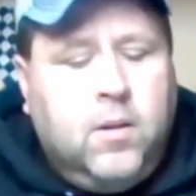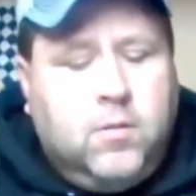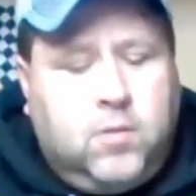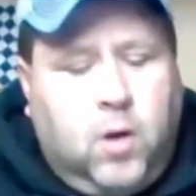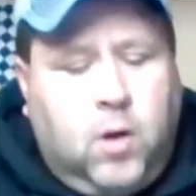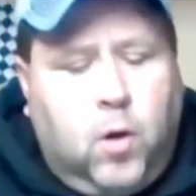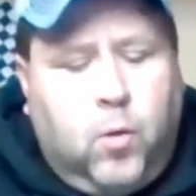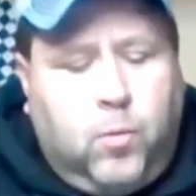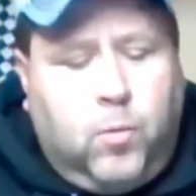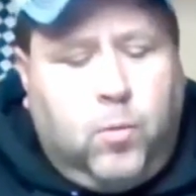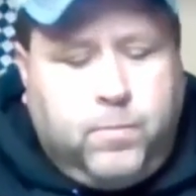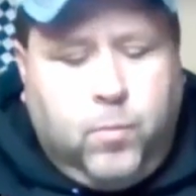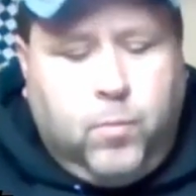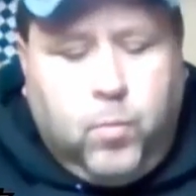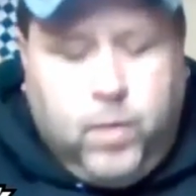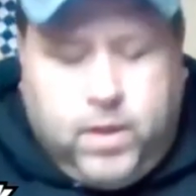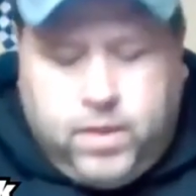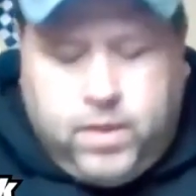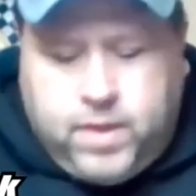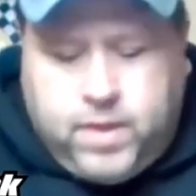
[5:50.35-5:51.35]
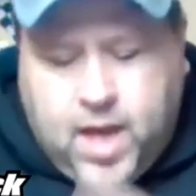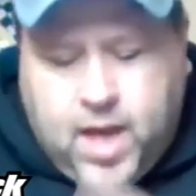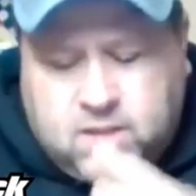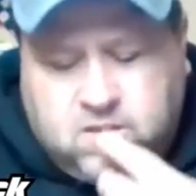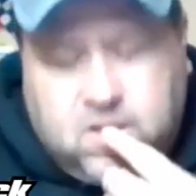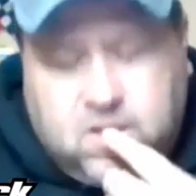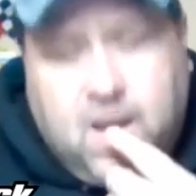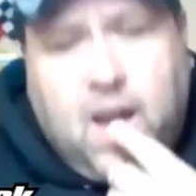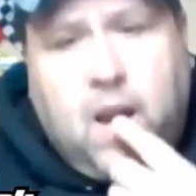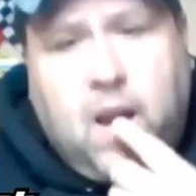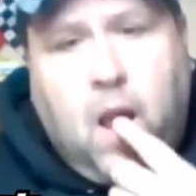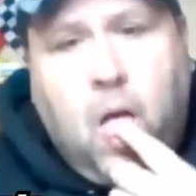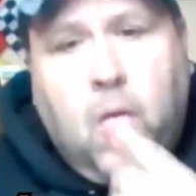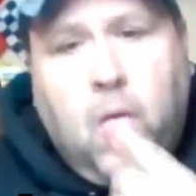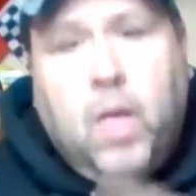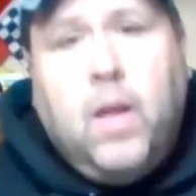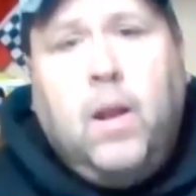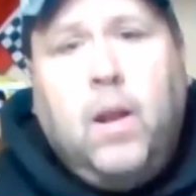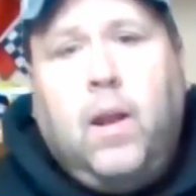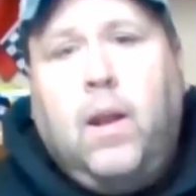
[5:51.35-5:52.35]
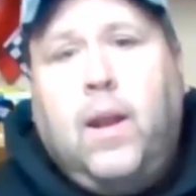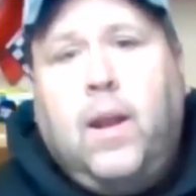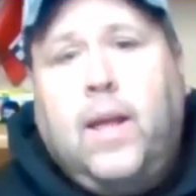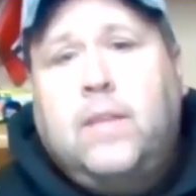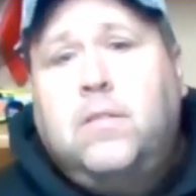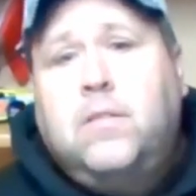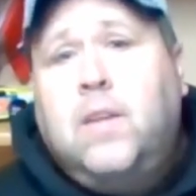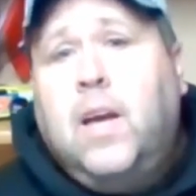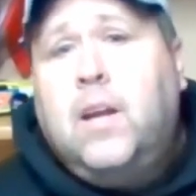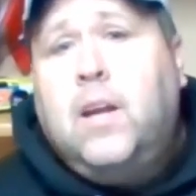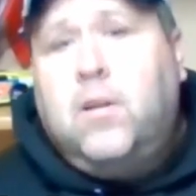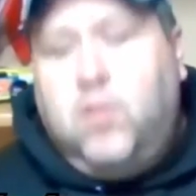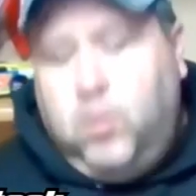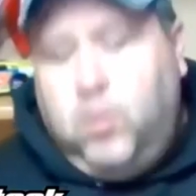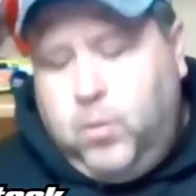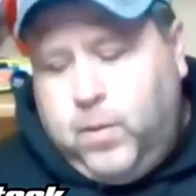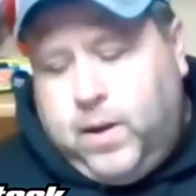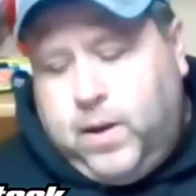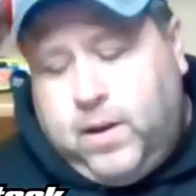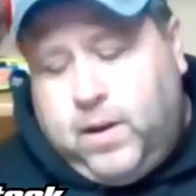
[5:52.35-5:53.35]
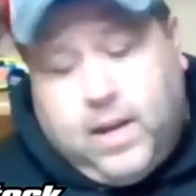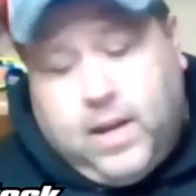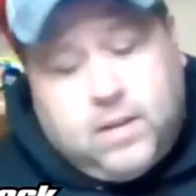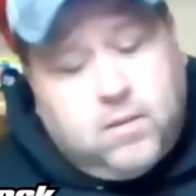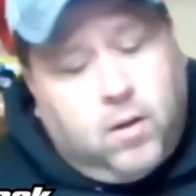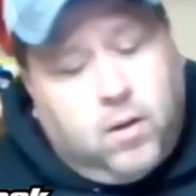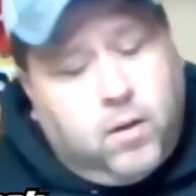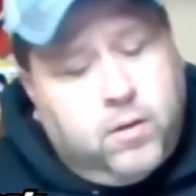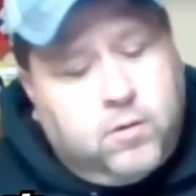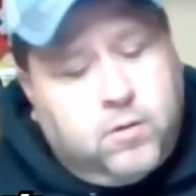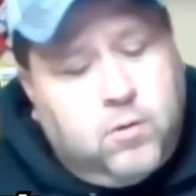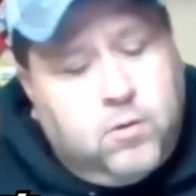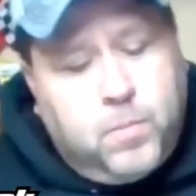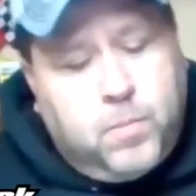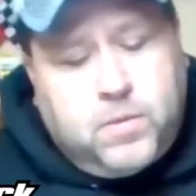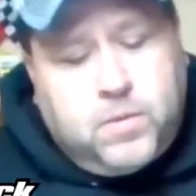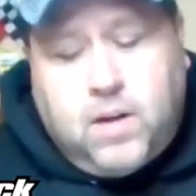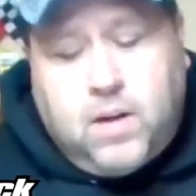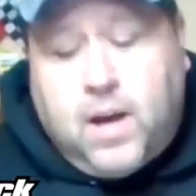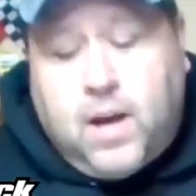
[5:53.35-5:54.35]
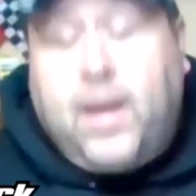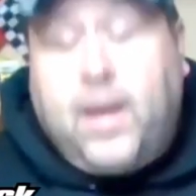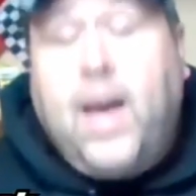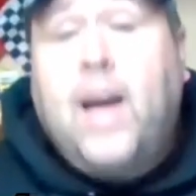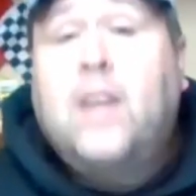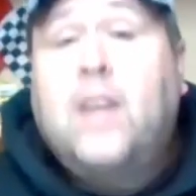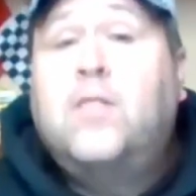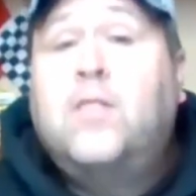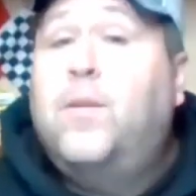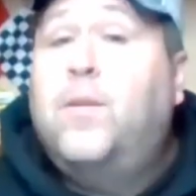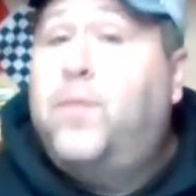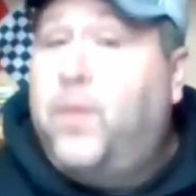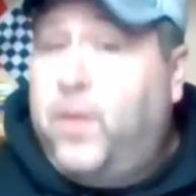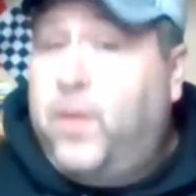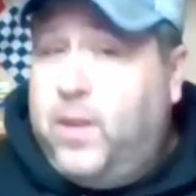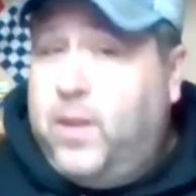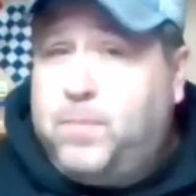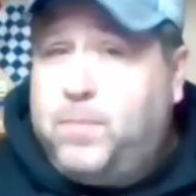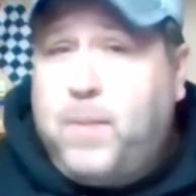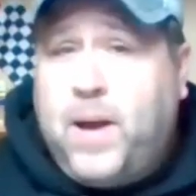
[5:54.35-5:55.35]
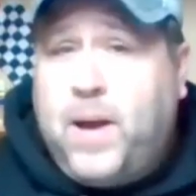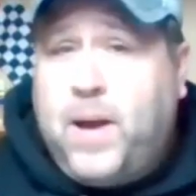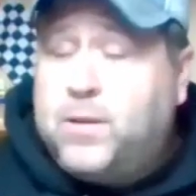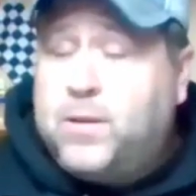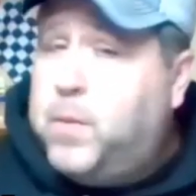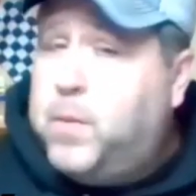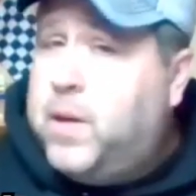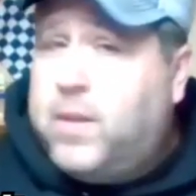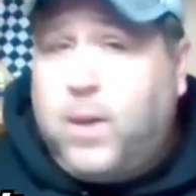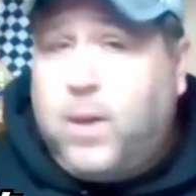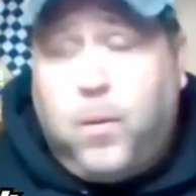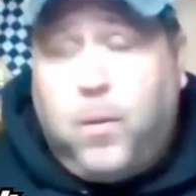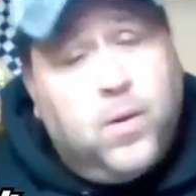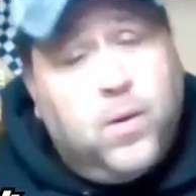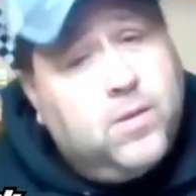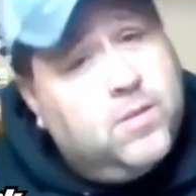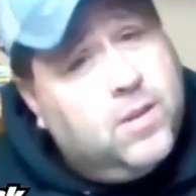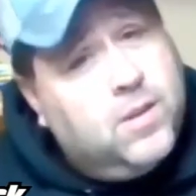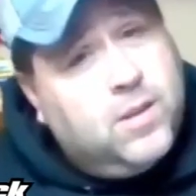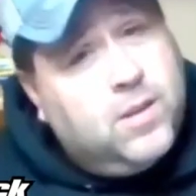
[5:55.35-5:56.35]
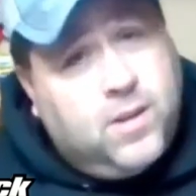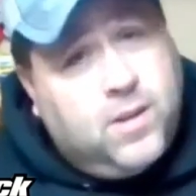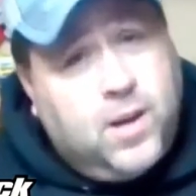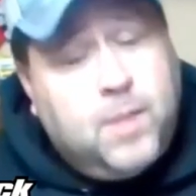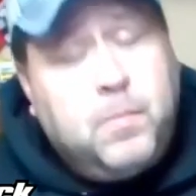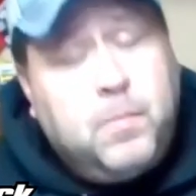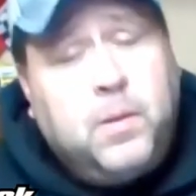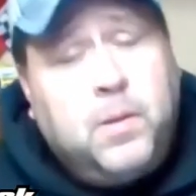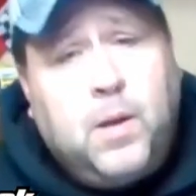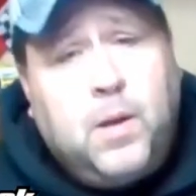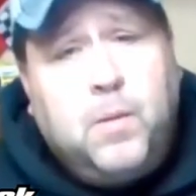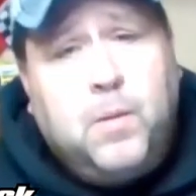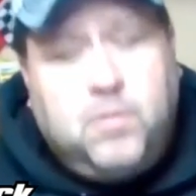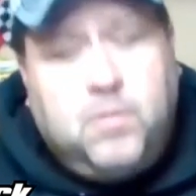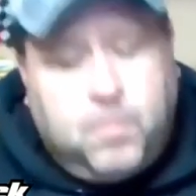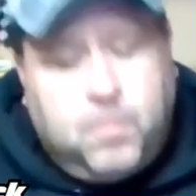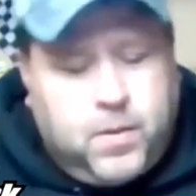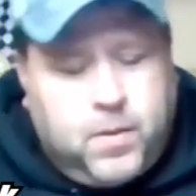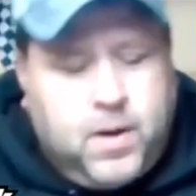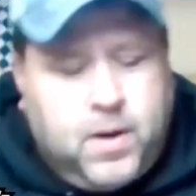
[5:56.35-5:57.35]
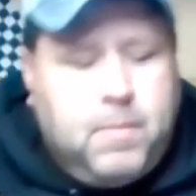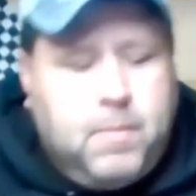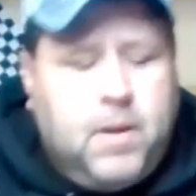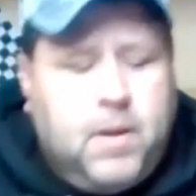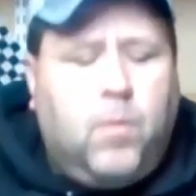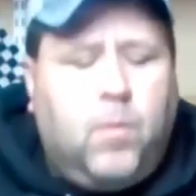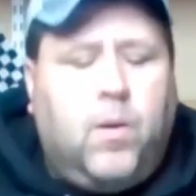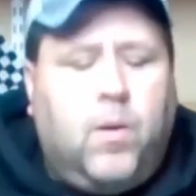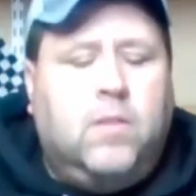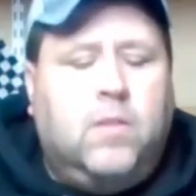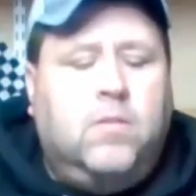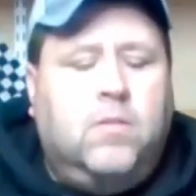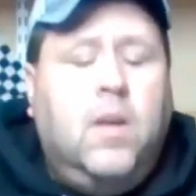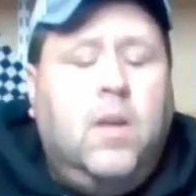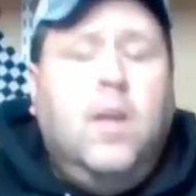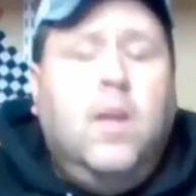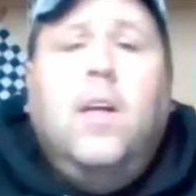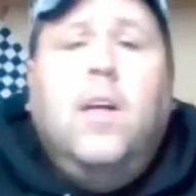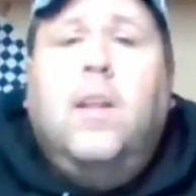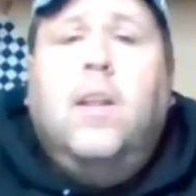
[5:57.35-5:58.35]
So with that said, let's get to it. That's all the SuperStock action for this past week. There wasn't a ton, but there were some pretty big ones.